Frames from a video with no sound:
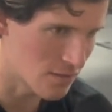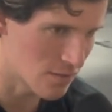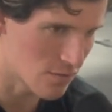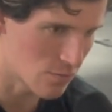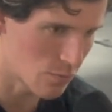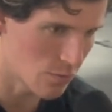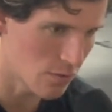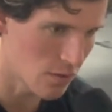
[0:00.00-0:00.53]
This
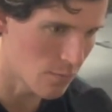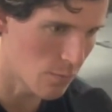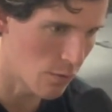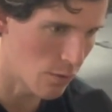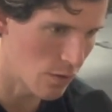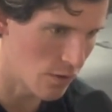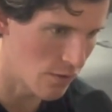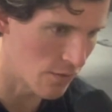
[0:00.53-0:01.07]
is really
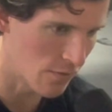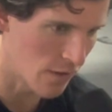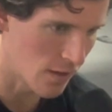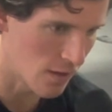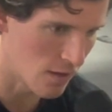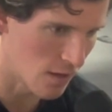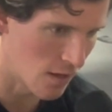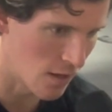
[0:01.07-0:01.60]
more of
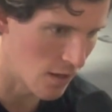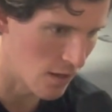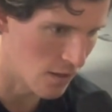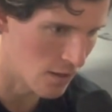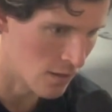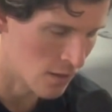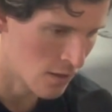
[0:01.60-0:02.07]
a